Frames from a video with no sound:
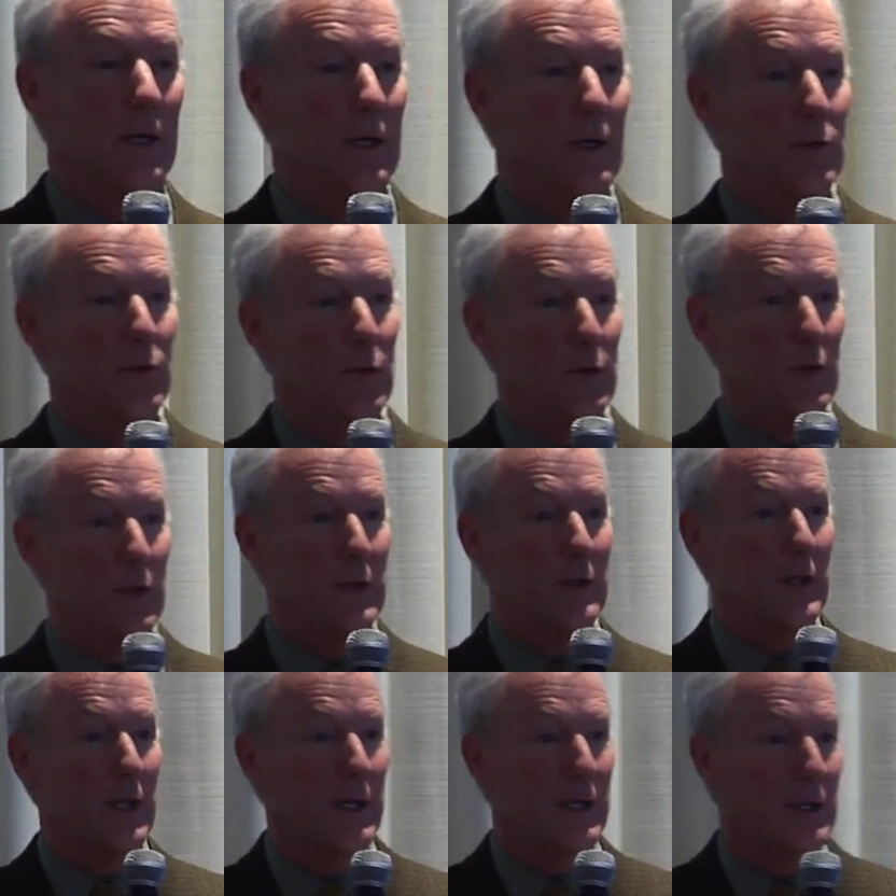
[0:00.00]
so
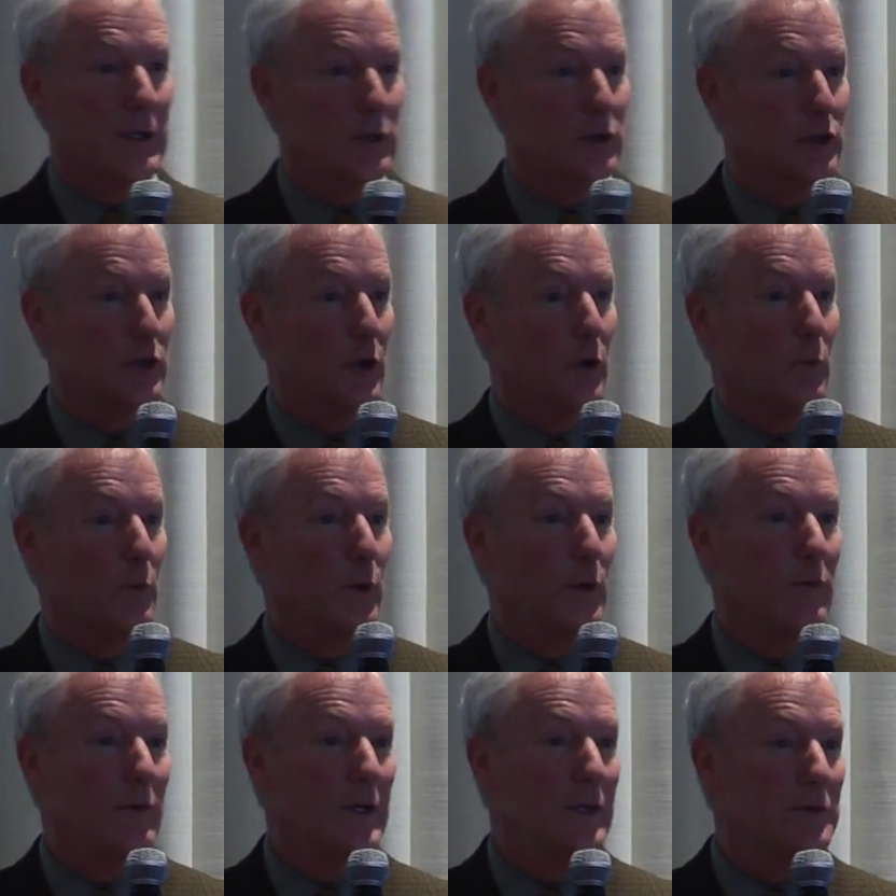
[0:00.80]
that they can show
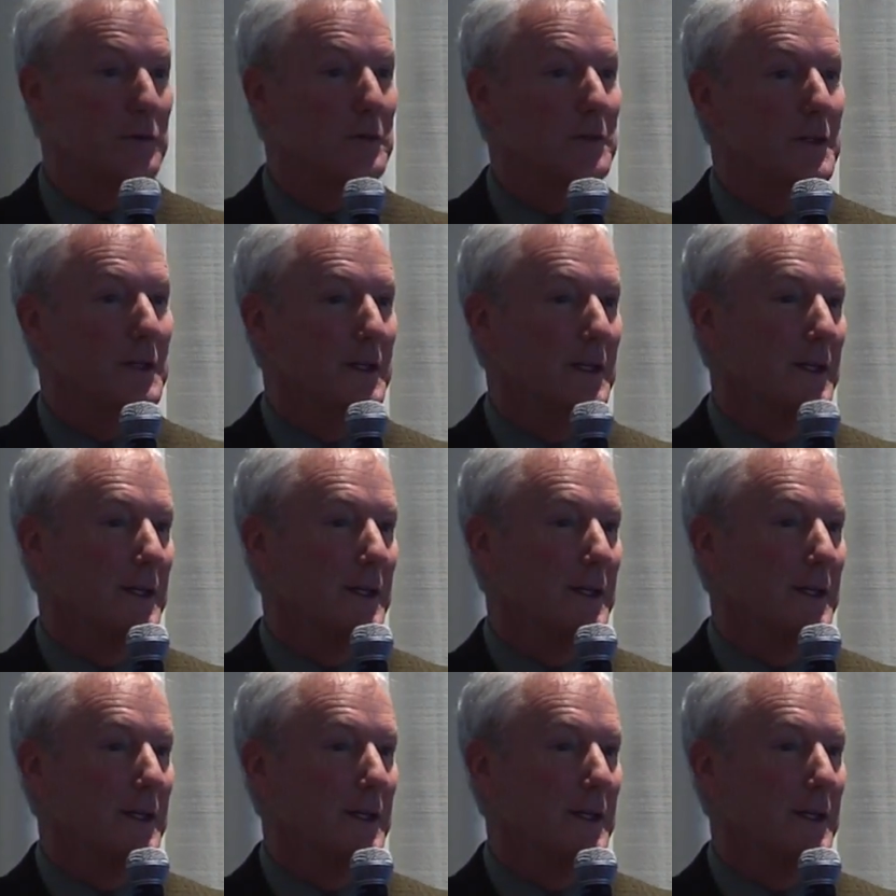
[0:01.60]
movies